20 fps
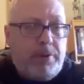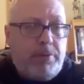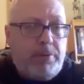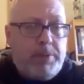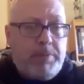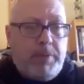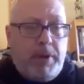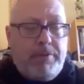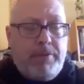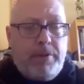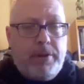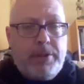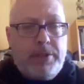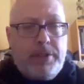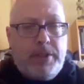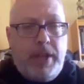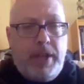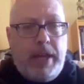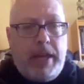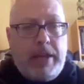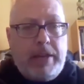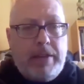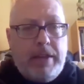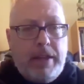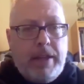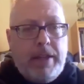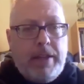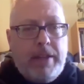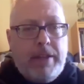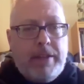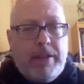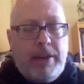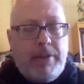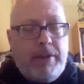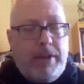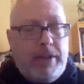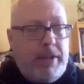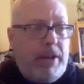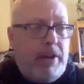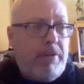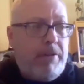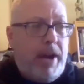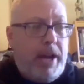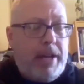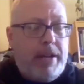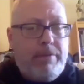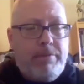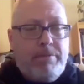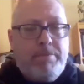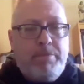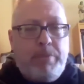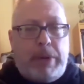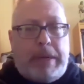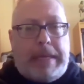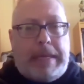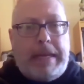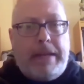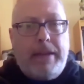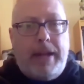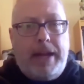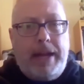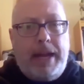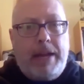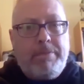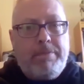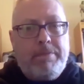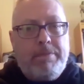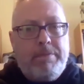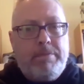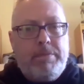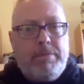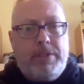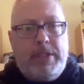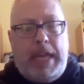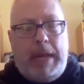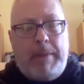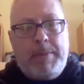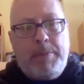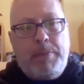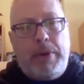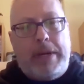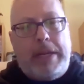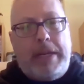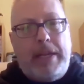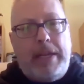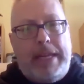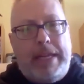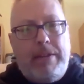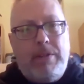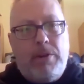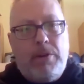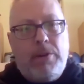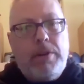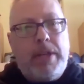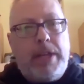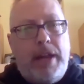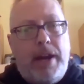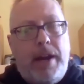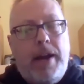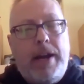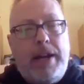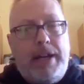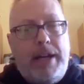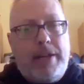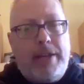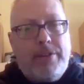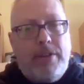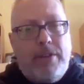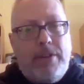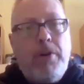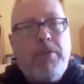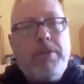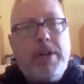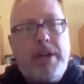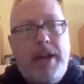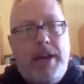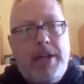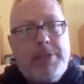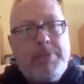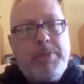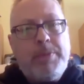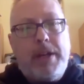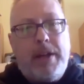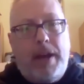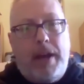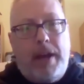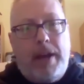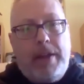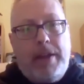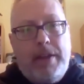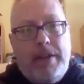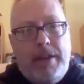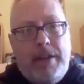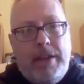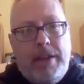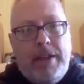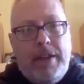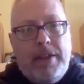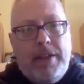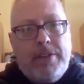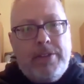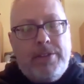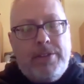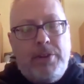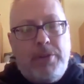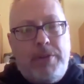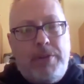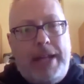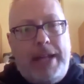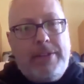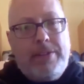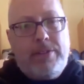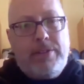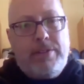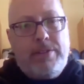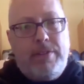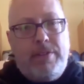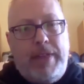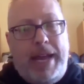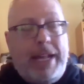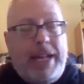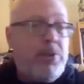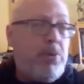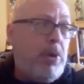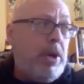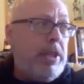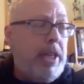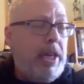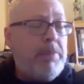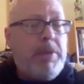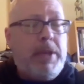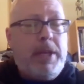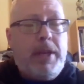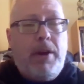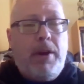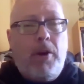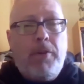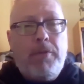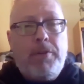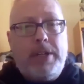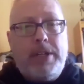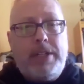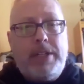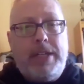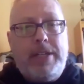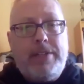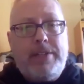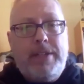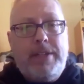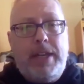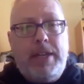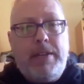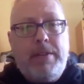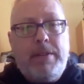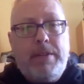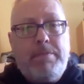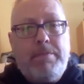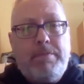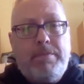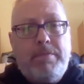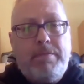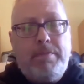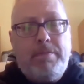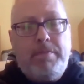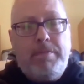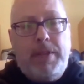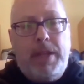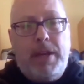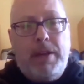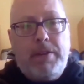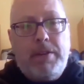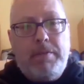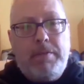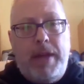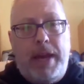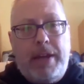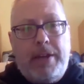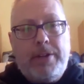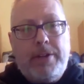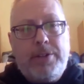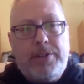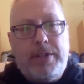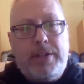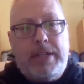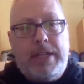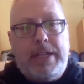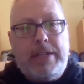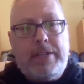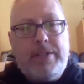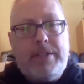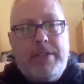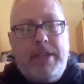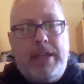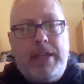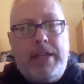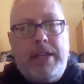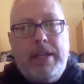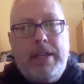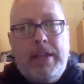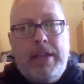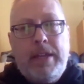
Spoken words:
was my first thing, there, I got stamped pretty early on as, the cosmic guy. So that's what led me over to DC. The editors at DC